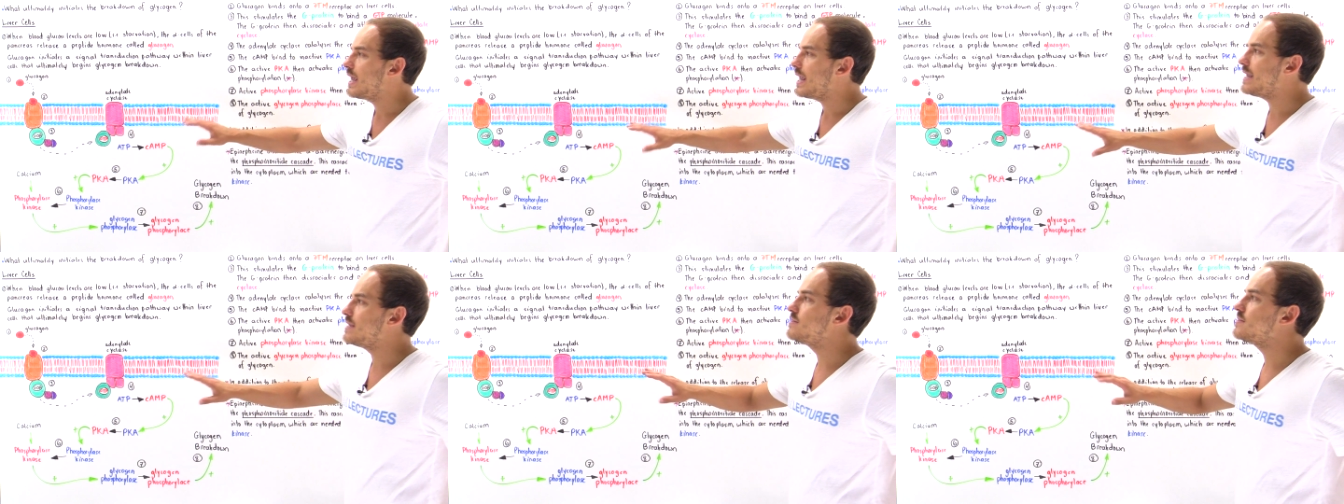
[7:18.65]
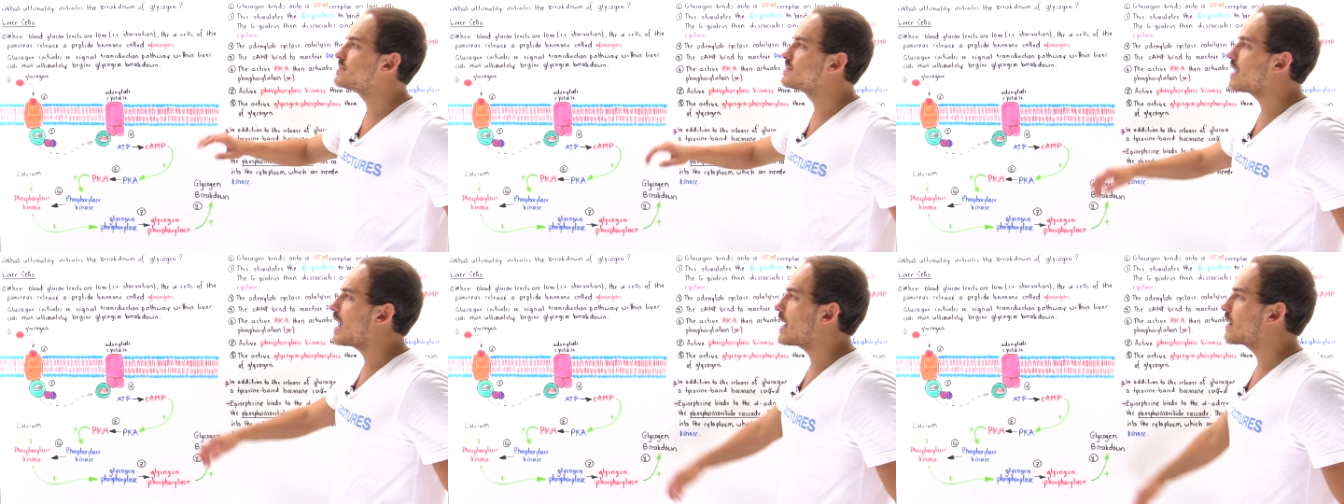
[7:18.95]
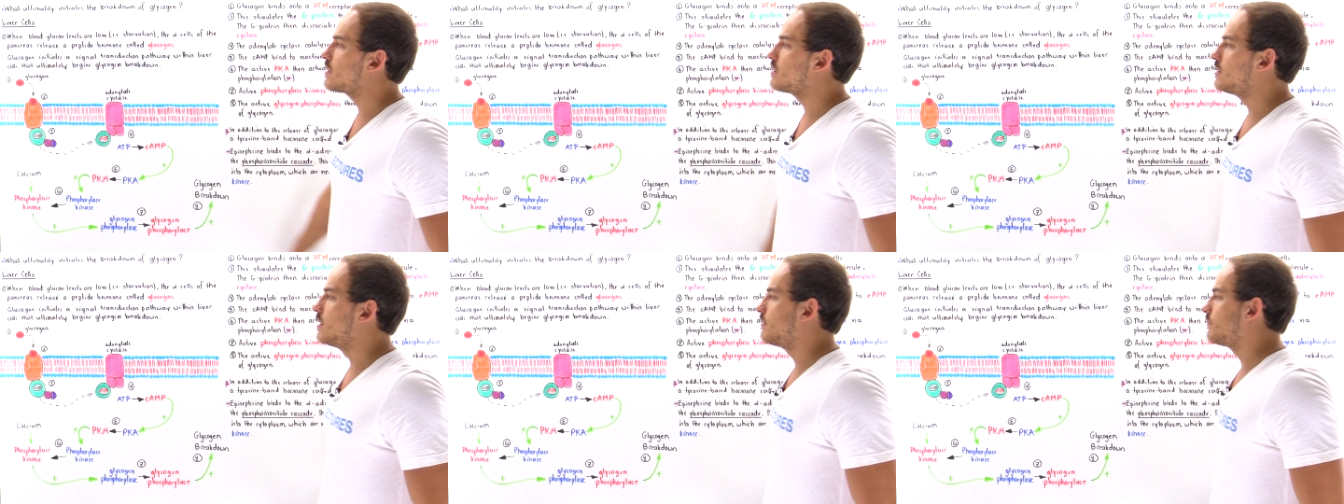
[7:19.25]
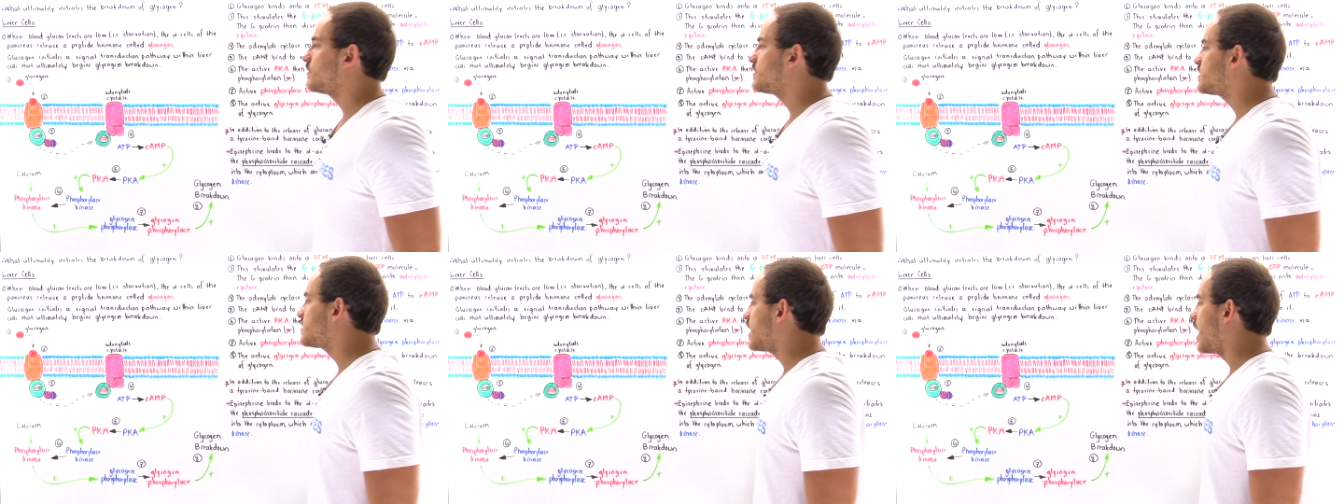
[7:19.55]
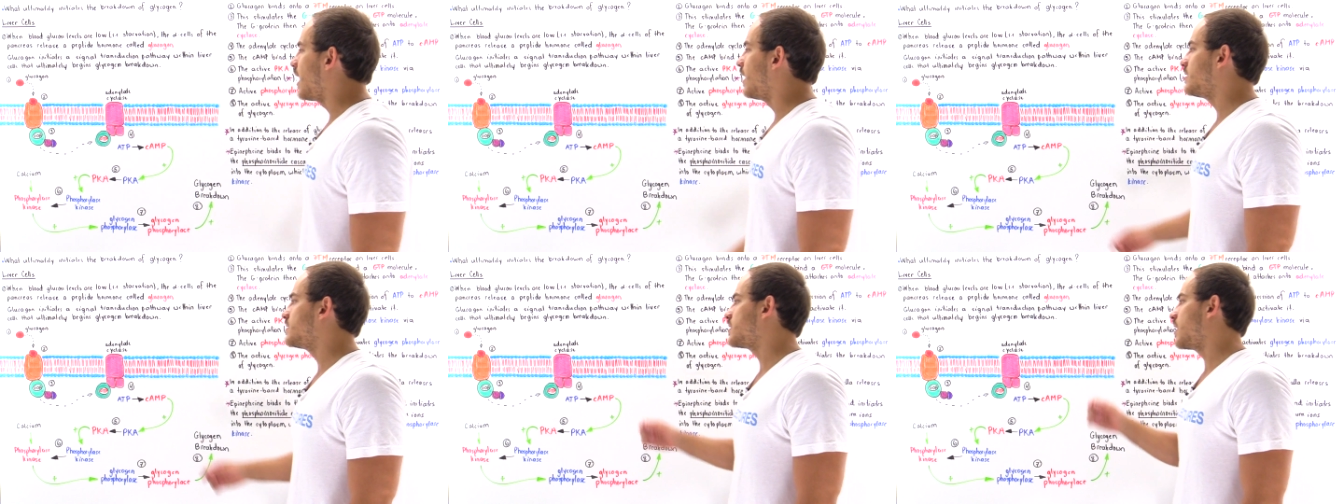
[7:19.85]
inside the liver
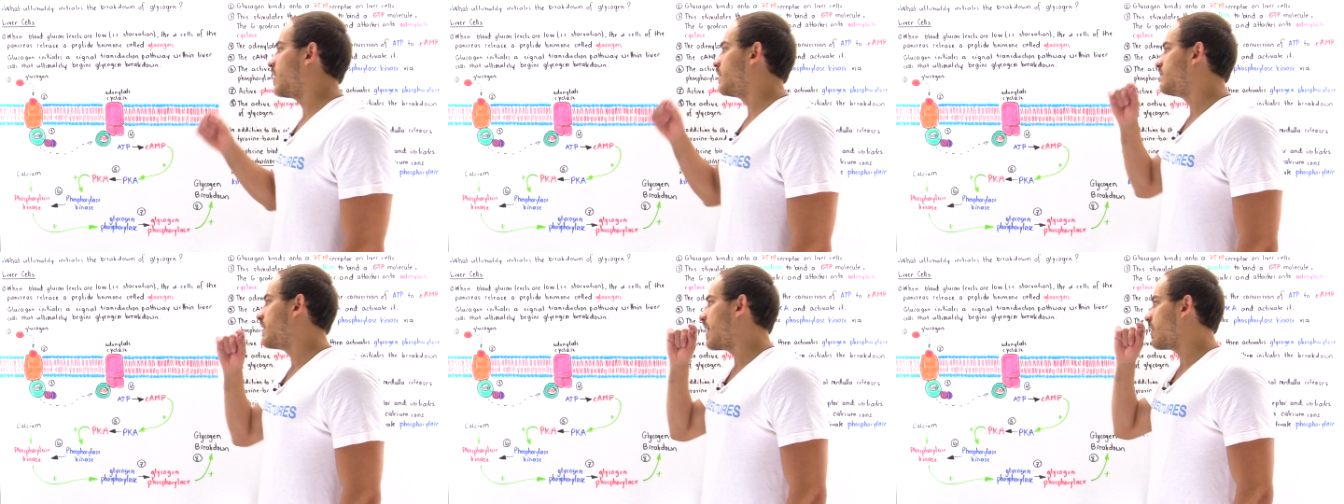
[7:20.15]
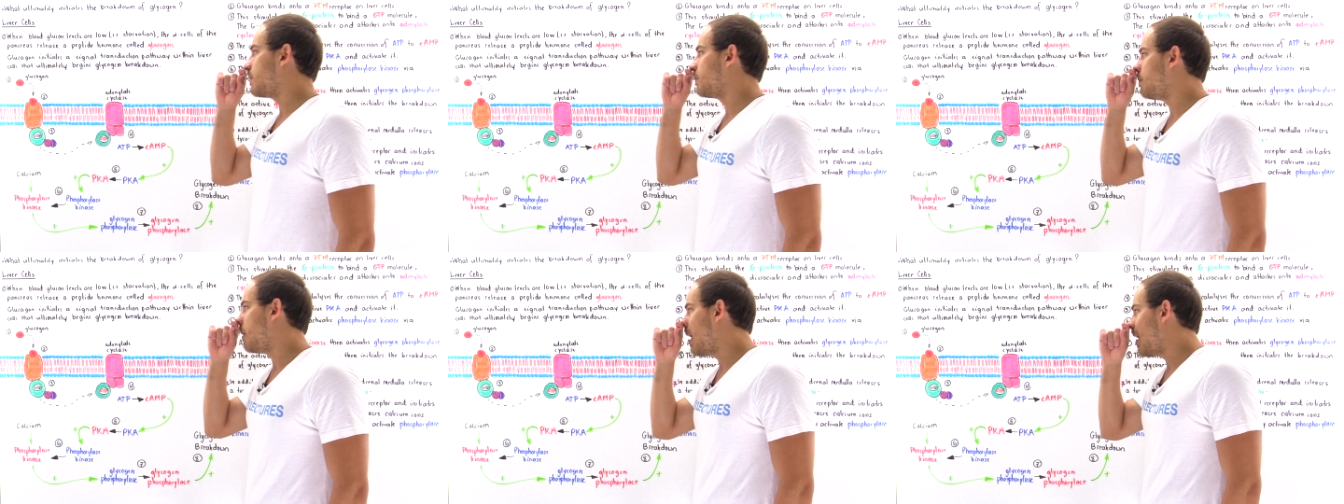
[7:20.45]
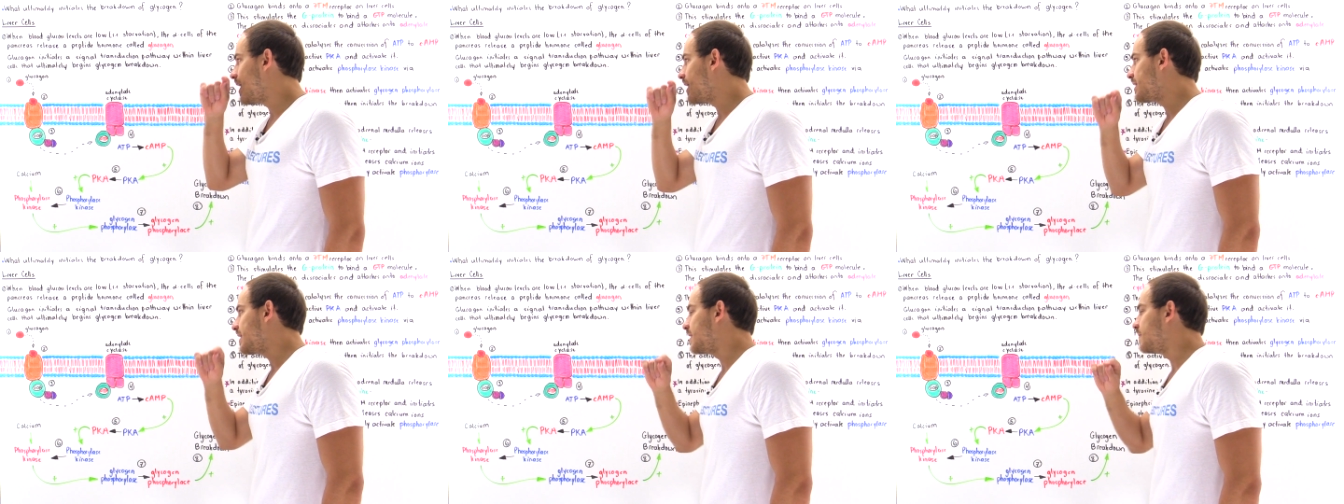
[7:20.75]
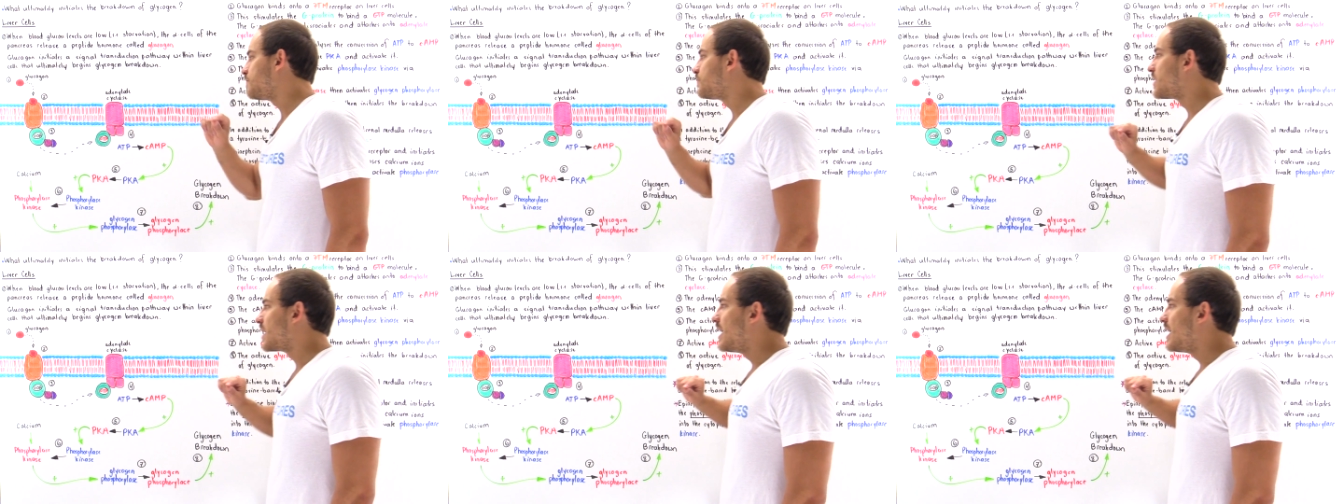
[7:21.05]
cells of our body.